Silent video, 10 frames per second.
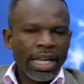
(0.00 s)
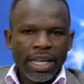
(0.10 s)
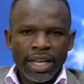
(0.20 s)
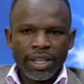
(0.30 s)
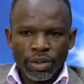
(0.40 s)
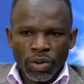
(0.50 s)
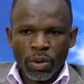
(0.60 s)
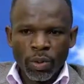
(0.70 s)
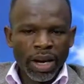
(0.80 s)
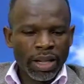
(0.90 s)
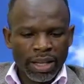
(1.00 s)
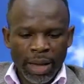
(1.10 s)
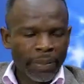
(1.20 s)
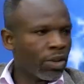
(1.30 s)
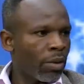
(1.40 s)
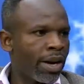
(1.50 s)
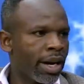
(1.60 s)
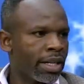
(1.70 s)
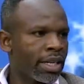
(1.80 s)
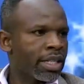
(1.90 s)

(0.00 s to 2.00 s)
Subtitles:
And you know where the capital market is?